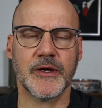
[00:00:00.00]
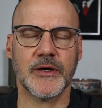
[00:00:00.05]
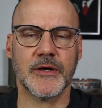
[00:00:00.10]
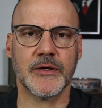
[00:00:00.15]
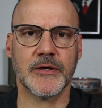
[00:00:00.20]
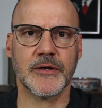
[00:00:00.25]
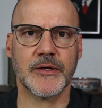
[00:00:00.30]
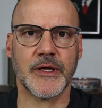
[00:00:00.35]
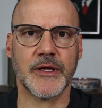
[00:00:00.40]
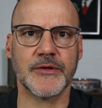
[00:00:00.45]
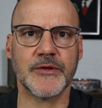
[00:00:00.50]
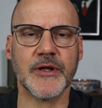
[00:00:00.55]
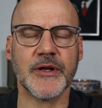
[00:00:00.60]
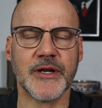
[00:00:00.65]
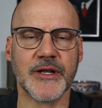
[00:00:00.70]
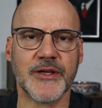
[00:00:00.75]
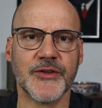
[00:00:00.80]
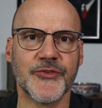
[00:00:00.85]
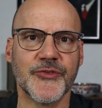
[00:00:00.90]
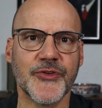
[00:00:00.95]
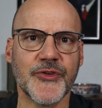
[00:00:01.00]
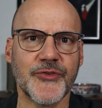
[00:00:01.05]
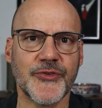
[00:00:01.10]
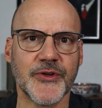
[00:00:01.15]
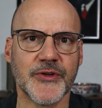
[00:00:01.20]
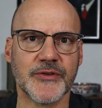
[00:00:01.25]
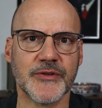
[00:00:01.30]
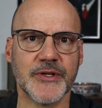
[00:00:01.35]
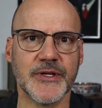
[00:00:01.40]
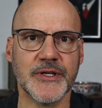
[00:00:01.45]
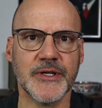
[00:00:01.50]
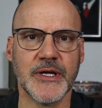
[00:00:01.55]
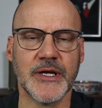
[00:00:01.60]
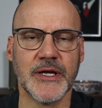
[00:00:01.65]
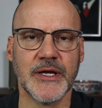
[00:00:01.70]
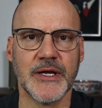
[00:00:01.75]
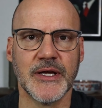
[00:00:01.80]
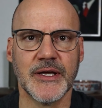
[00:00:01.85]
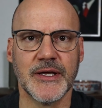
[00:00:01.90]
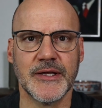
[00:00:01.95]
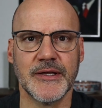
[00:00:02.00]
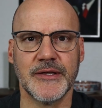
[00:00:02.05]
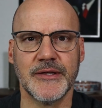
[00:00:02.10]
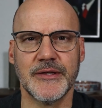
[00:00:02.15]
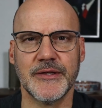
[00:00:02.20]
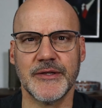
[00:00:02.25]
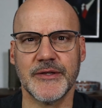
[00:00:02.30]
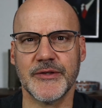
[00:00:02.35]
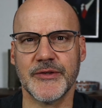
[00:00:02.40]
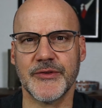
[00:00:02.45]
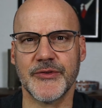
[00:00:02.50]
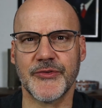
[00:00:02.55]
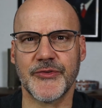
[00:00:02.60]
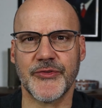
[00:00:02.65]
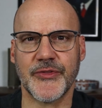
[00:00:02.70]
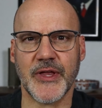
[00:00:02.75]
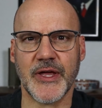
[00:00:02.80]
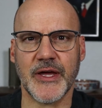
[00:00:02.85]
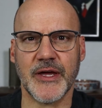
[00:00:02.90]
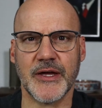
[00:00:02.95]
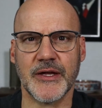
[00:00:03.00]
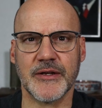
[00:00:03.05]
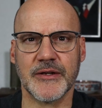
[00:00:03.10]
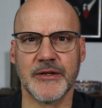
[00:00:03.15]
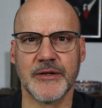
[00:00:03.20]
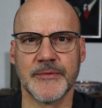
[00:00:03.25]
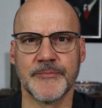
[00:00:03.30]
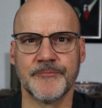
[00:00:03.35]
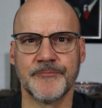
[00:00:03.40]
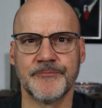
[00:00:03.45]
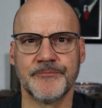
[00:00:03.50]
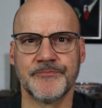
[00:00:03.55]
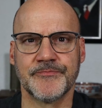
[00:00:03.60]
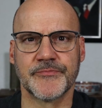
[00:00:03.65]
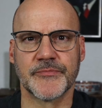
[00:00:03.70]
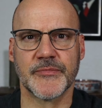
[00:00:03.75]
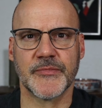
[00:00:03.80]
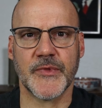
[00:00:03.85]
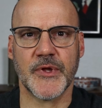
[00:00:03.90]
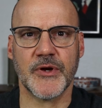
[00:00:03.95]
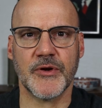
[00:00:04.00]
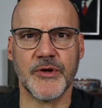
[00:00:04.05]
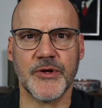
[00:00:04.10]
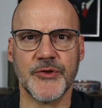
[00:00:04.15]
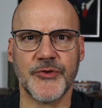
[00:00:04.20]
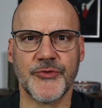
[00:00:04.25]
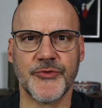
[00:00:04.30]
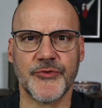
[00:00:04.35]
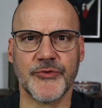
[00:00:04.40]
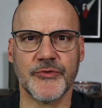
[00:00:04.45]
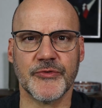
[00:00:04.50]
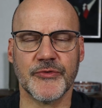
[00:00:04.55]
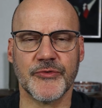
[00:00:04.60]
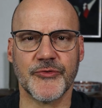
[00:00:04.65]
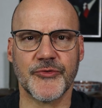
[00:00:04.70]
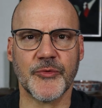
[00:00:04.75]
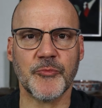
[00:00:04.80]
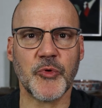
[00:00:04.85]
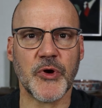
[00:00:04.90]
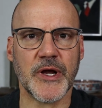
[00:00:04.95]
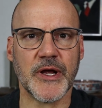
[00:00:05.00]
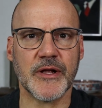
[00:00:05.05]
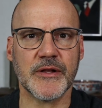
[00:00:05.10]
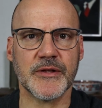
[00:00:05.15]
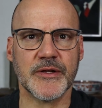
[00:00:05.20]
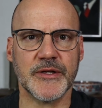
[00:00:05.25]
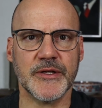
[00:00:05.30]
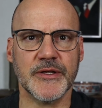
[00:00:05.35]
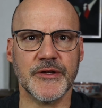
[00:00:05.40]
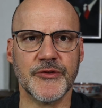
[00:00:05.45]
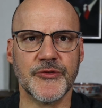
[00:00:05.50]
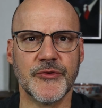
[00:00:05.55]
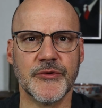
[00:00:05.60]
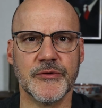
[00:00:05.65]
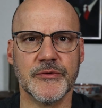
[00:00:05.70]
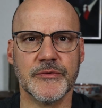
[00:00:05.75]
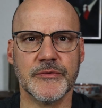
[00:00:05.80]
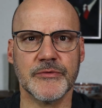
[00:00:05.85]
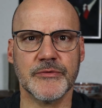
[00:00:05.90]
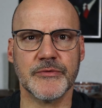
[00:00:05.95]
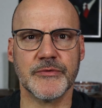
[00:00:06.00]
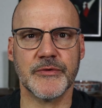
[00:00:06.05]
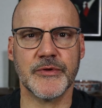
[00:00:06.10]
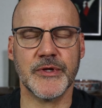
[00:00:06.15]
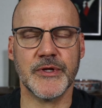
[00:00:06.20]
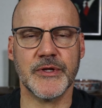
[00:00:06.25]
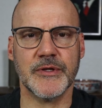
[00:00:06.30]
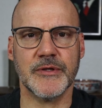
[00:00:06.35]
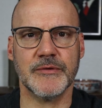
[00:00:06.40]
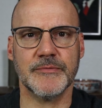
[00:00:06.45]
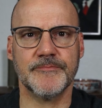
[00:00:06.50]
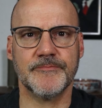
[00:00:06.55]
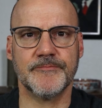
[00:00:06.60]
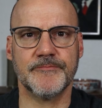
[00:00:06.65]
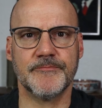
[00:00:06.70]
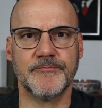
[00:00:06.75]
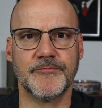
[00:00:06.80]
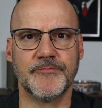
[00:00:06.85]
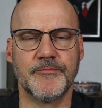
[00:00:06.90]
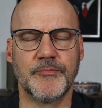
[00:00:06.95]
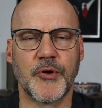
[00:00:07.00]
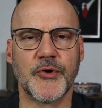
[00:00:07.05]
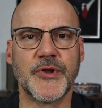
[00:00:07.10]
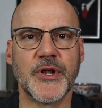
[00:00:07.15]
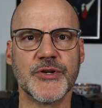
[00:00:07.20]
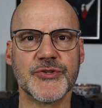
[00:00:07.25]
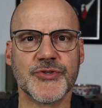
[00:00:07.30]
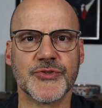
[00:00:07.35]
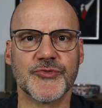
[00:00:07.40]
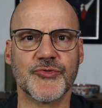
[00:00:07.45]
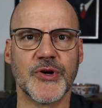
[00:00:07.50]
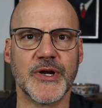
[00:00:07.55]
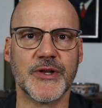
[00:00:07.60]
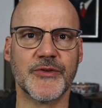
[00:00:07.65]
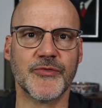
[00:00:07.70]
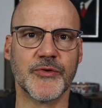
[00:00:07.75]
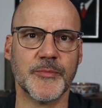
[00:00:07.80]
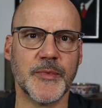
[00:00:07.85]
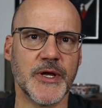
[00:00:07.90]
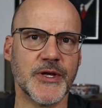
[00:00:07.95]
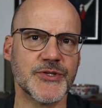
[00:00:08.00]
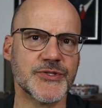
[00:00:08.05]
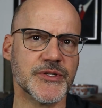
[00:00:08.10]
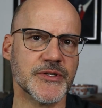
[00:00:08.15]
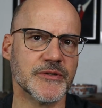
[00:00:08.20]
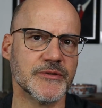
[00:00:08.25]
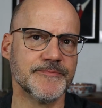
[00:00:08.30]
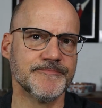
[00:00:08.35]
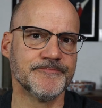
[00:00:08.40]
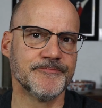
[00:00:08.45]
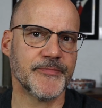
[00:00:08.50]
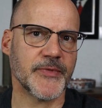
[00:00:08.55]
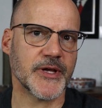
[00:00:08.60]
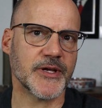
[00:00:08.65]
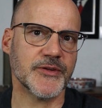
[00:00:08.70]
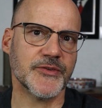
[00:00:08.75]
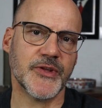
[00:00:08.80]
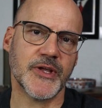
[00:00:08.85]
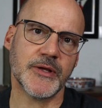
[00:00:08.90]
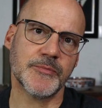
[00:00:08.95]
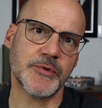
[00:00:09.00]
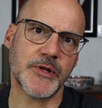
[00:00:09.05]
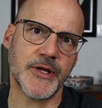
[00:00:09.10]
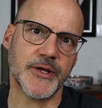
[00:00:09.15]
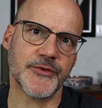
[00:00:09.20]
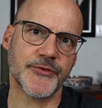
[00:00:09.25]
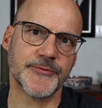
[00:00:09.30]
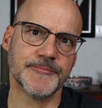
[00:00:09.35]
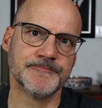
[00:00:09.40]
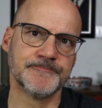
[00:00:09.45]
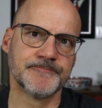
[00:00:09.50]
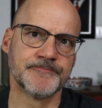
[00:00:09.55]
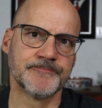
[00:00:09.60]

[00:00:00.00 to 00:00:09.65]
and done it consistently is that there is some reality to the potential transformation that can take place.